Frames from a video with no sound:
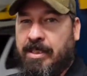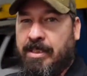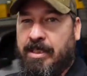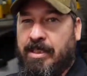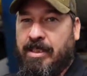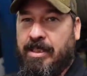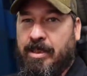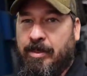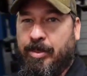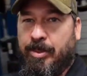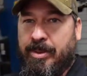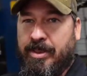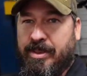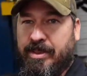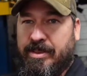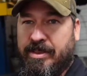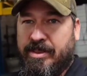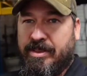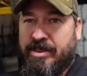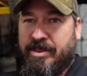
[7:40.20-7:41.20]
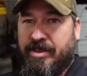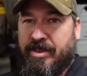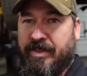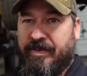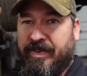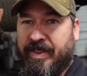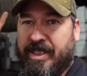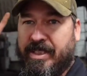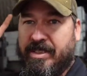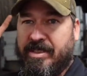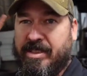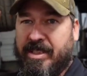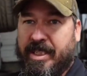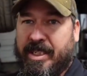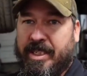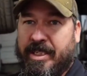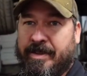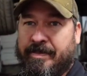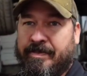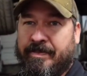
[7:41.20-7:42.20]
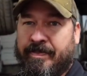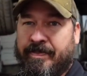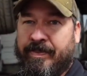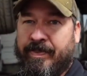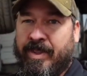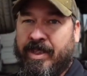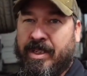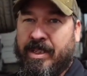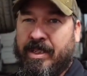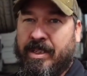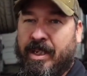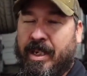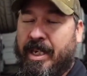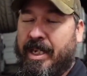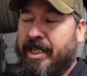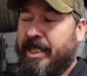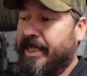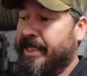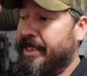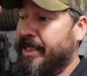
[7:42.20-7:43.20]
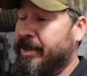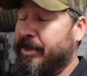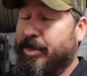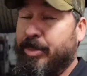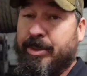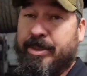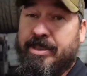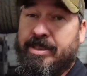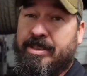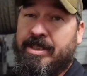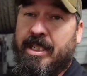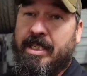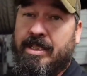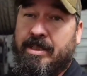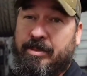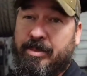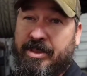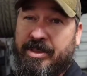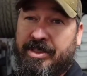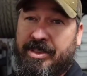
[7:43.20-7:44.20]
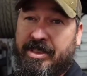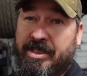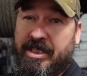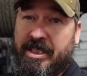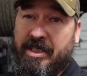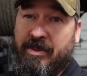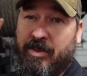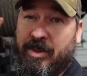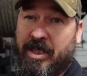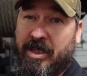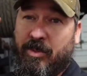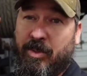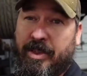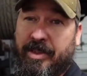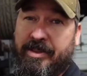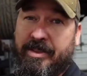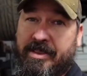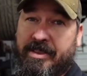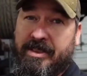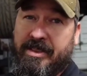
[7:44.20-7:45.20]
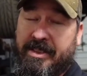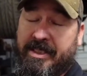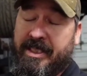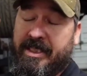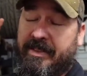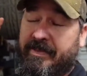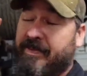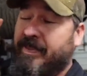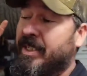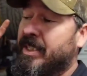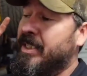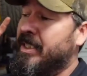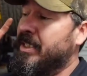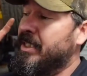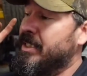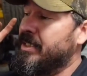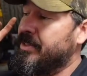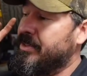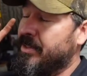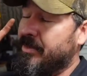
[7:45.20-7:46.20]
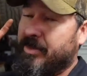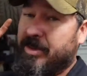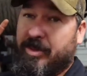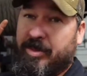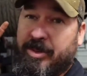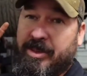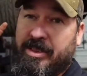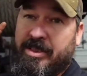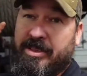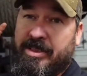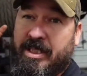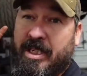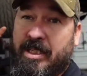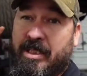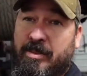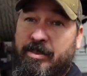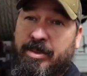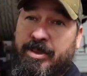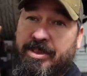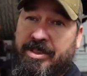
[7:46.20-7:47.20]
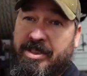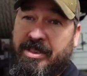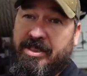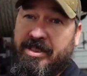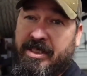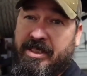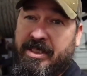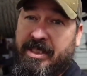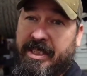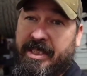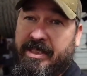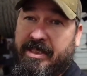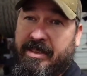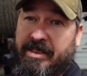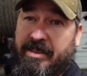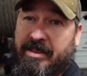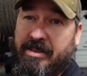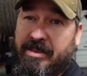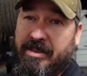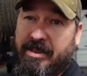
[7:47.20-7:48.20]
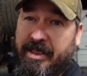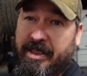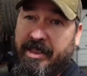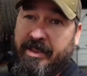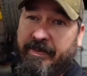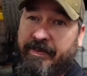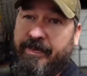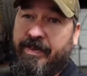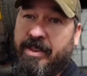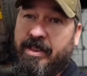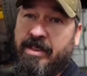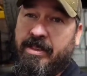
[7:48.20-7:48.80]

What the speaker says: and put it into the 350Z. And I didn't put the solid bushings in when I welded the diff. So I'm gonna put the solid bushings in that diff